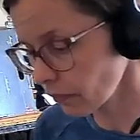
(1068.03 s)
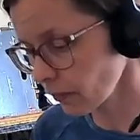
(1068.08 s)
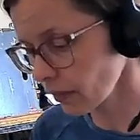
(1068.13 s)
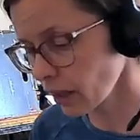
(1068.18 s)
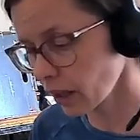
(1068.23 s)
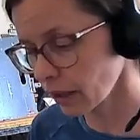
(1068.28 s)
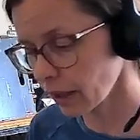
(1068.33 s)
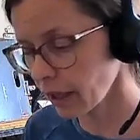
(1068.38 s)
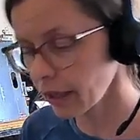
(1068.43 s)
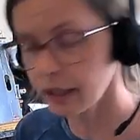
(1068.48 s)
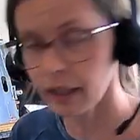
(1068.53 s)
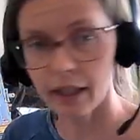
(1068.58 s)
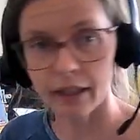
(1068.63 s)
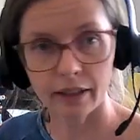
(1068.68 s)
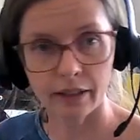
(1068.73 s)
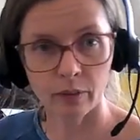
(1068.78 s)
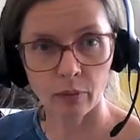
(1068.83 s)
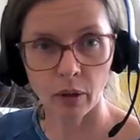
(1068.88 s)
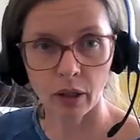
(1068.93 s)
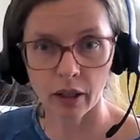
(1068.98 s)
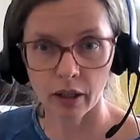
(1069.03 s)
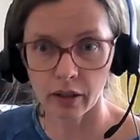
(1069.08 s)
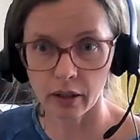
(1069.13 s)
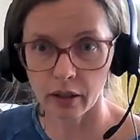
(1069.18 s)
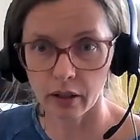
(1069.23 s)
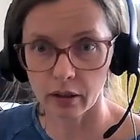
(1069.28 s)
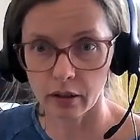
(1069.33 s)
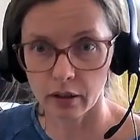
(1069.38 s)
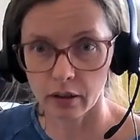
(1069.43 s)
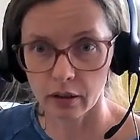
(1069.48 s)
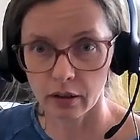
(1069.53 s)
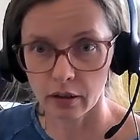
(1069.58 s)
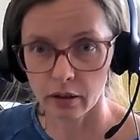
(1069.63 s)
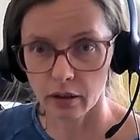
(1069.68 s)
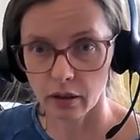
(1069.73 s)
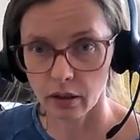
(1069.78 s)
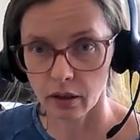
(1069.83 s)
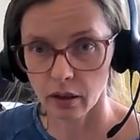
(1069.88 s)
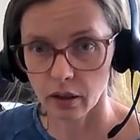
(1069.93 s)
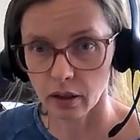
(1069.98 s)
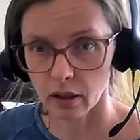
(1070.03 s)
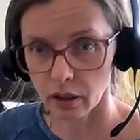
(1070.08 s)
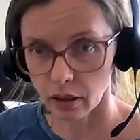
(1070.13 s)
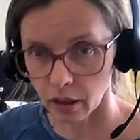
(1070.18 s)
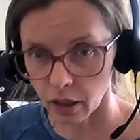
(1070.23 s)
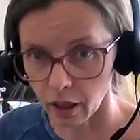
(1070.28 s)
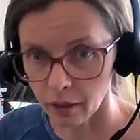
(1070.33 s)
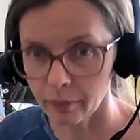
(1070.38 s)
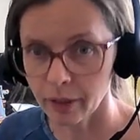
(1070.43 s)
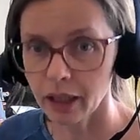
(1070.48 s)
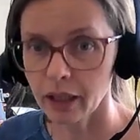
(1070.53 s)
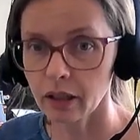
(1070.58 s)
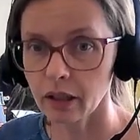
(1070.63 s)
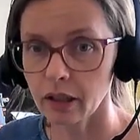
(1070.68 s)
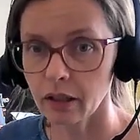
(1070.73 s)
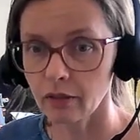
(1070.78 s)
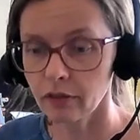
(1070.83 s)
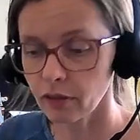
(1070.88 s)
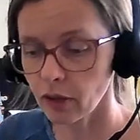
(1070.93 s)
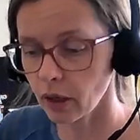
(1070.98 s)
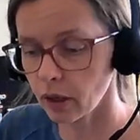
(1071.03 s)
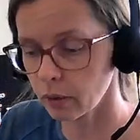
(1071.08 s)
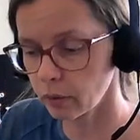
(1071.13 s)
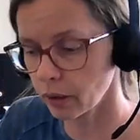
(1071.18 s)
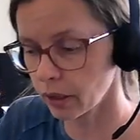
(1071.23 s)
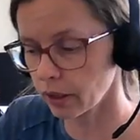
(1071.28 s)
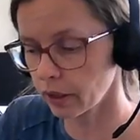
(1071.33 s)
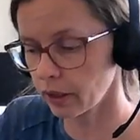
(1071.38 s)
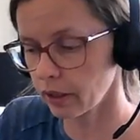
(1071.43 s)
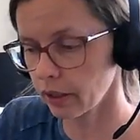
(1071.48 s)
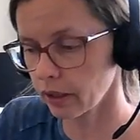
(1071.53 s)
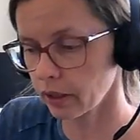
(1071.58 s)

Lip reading: Okay, next one. Coming a little forward.